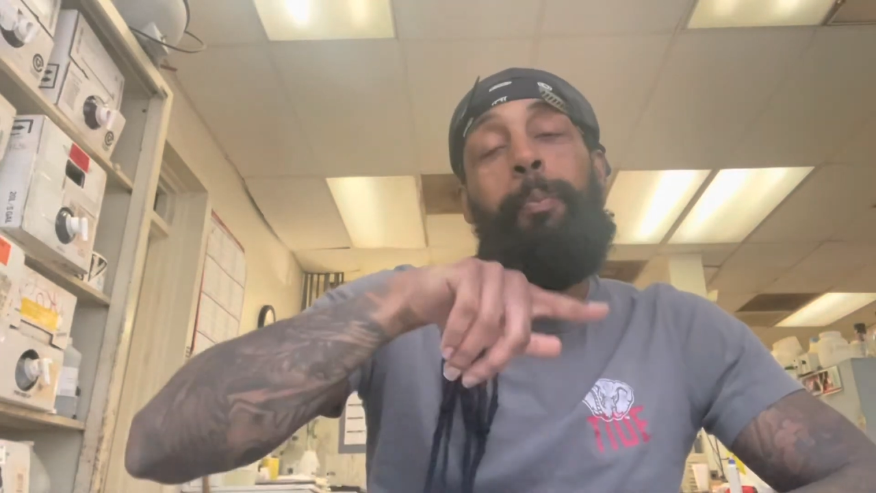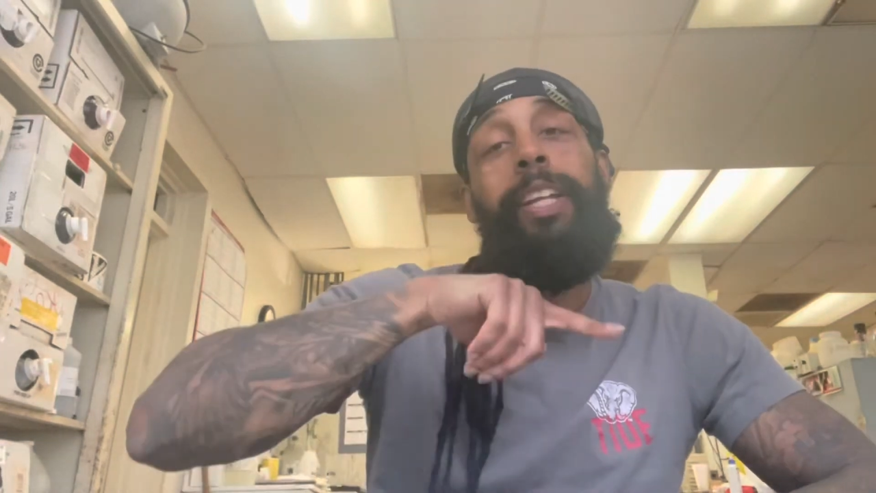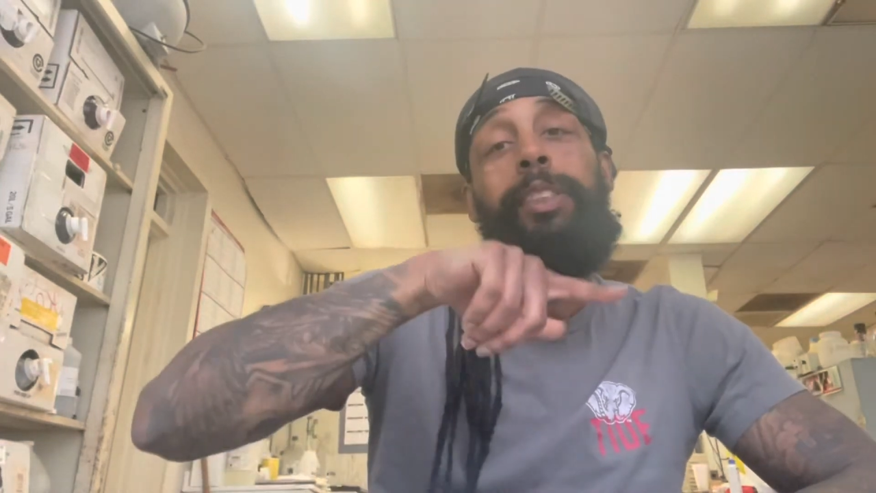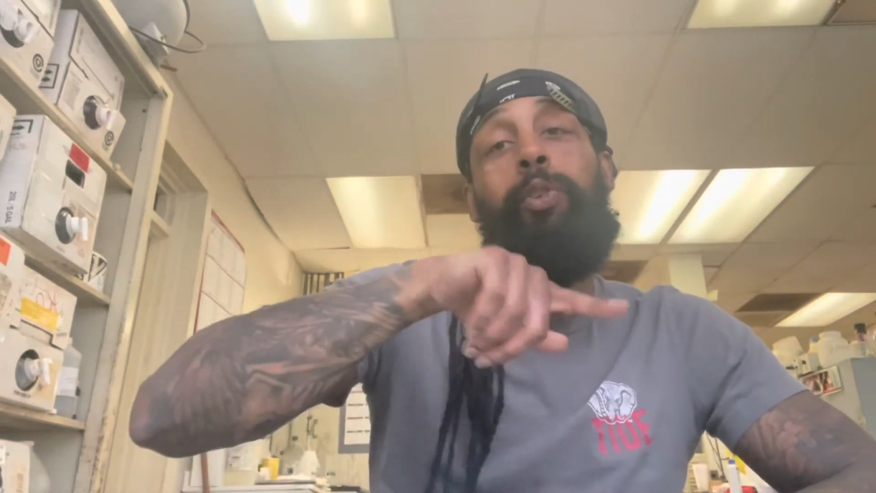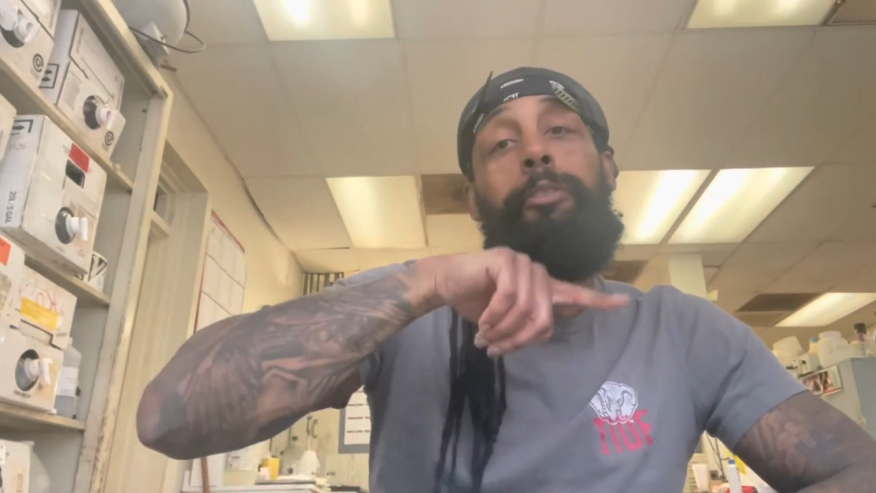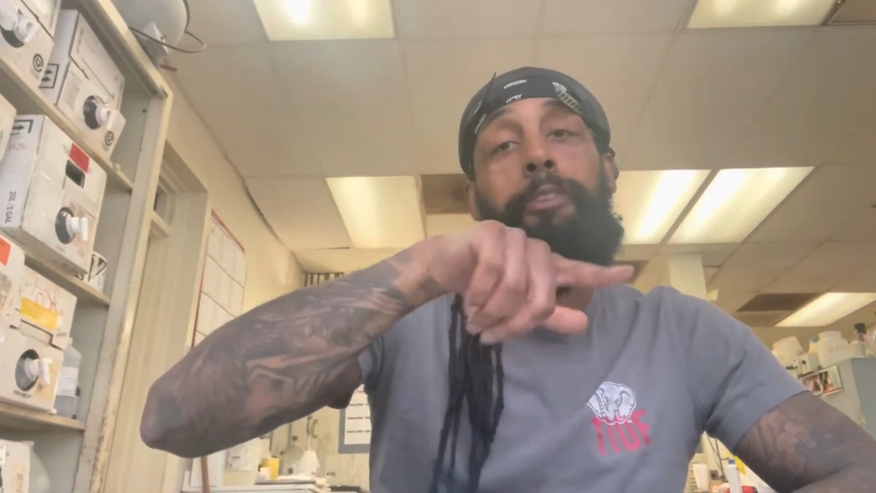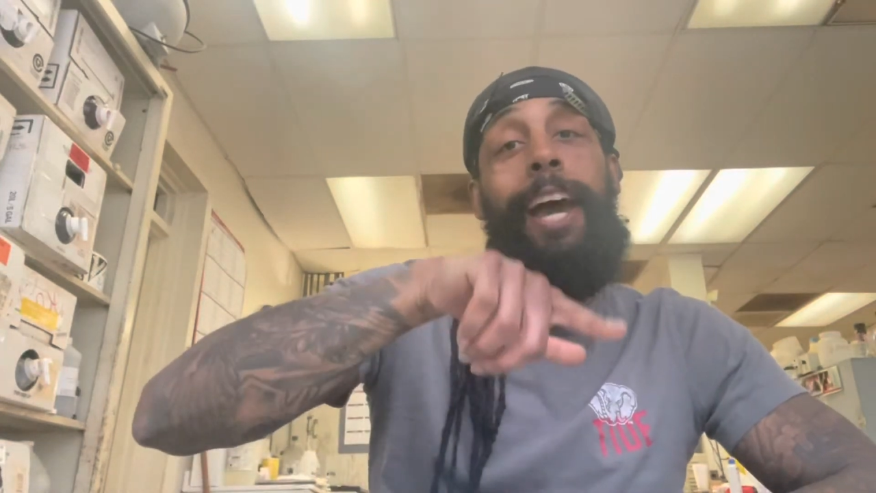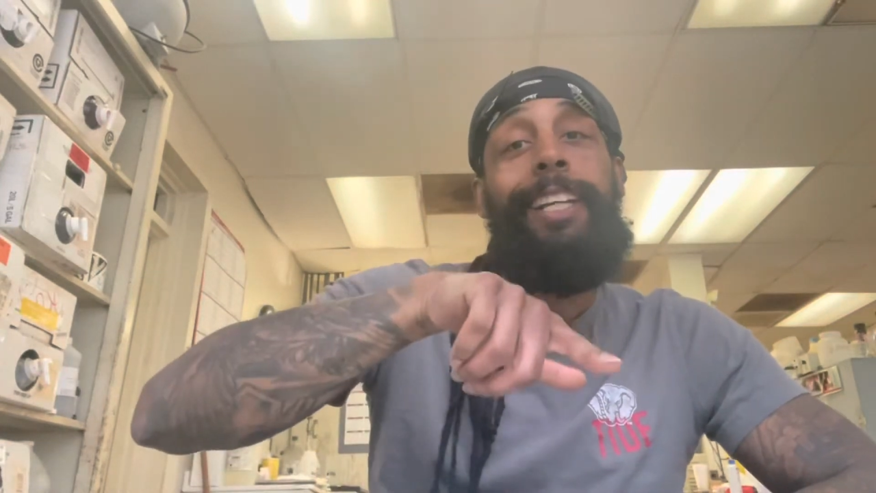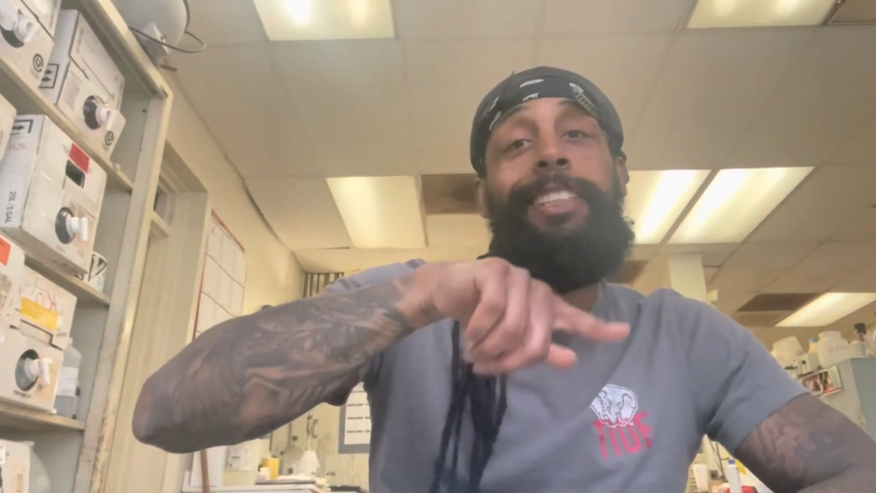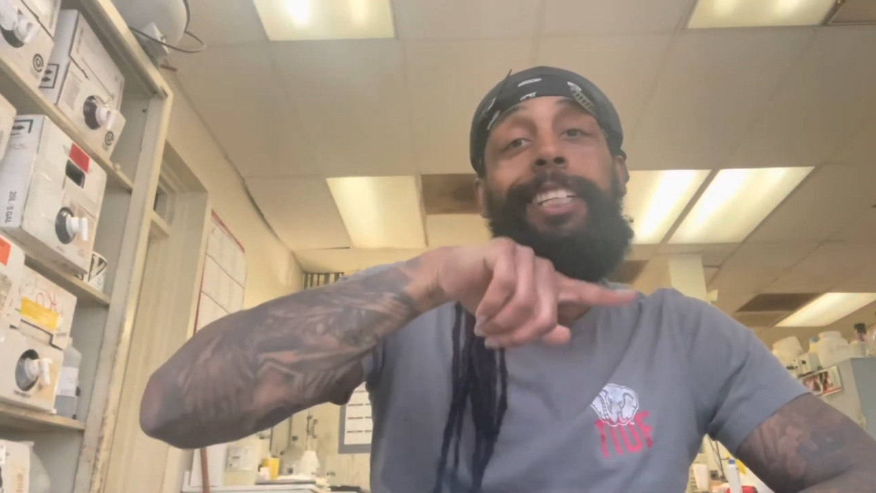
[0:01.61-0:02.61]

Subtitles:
The Minnesota Vikings